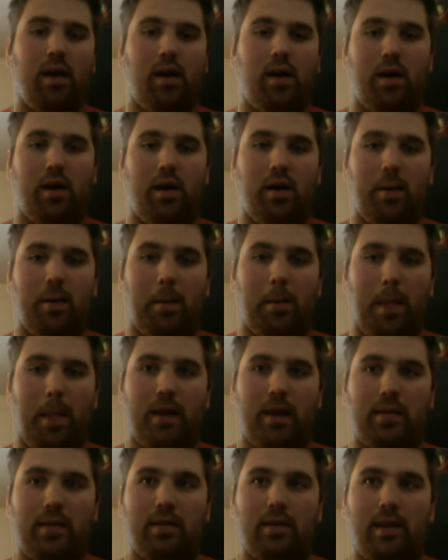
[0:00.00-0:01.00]

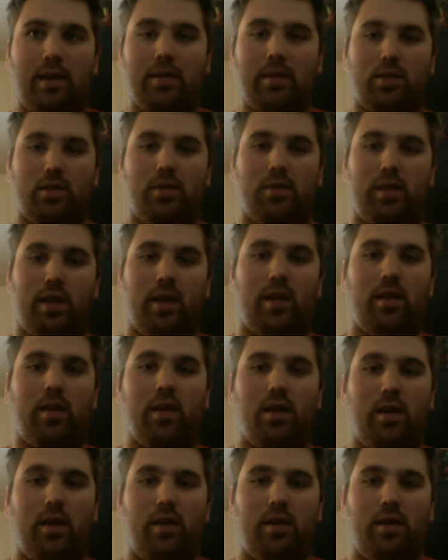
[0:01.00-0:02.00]
And so then,
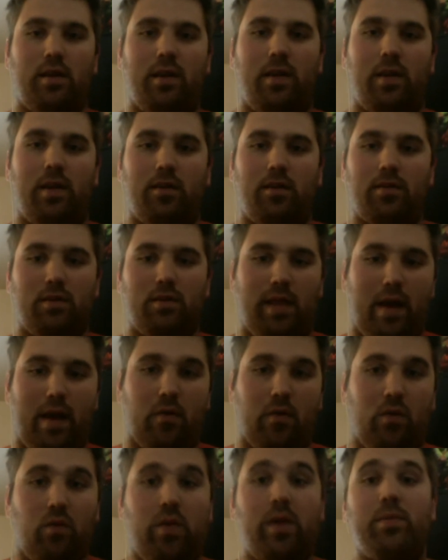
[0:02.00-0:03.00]

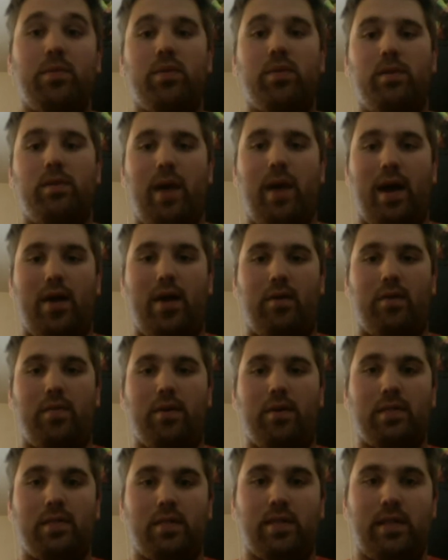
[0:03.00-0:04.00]
now rebooting back with
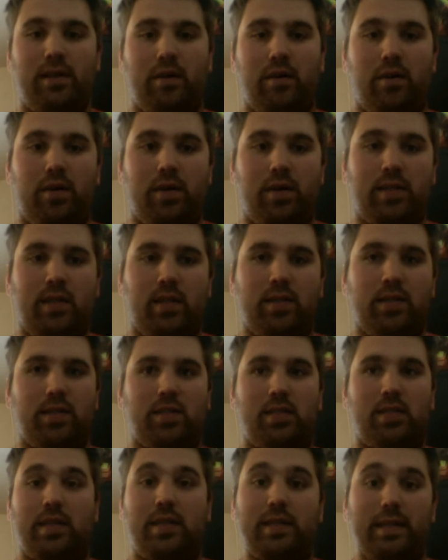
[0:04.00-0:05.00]
Business Hero, it's
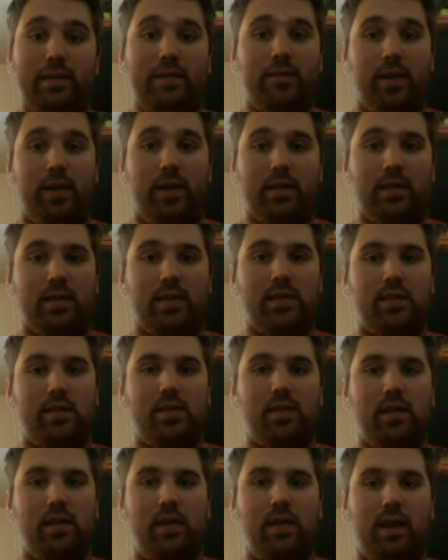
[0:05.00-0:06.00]
just the difference
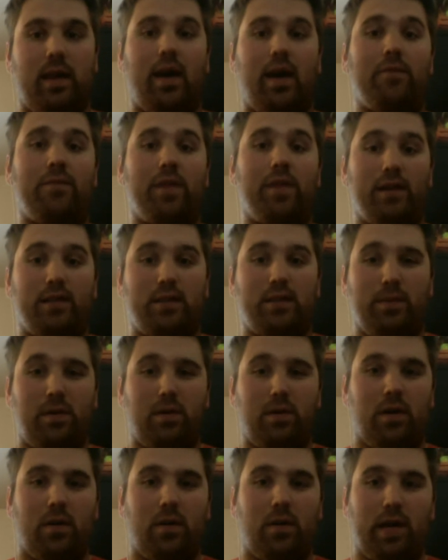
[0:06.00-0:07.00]
and the confidence
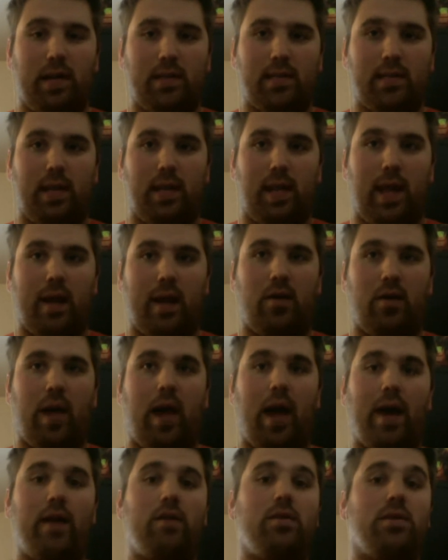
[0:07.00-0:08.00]
to go in and say, like,
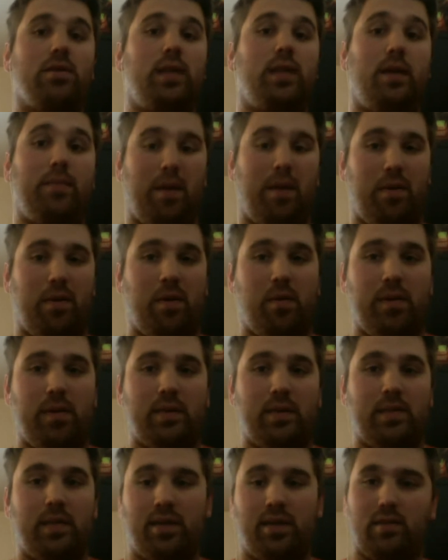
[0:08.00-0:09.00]
okay, I understand my
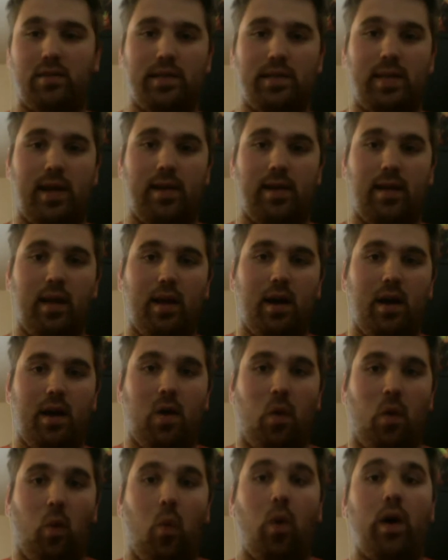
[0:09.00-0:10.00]
purpose, I understand
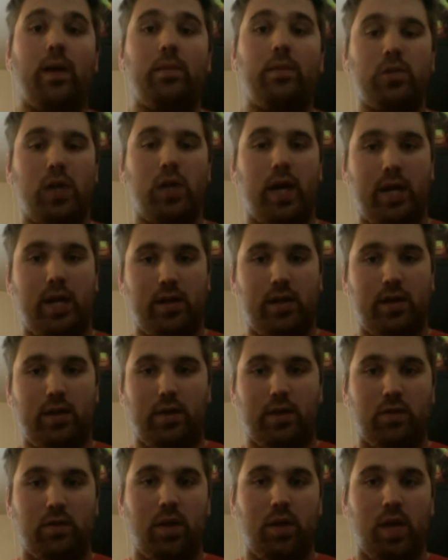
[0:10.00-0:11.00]
what I'm trying to
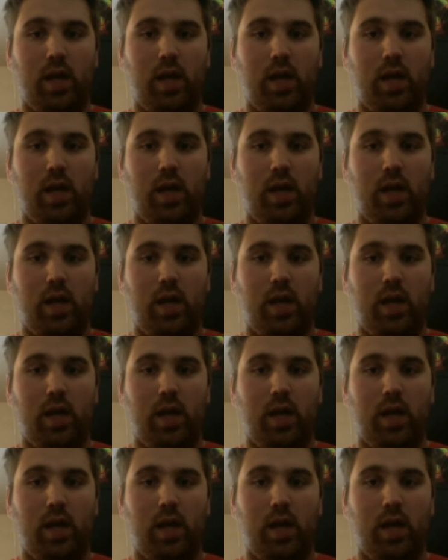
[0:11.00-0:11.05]
do,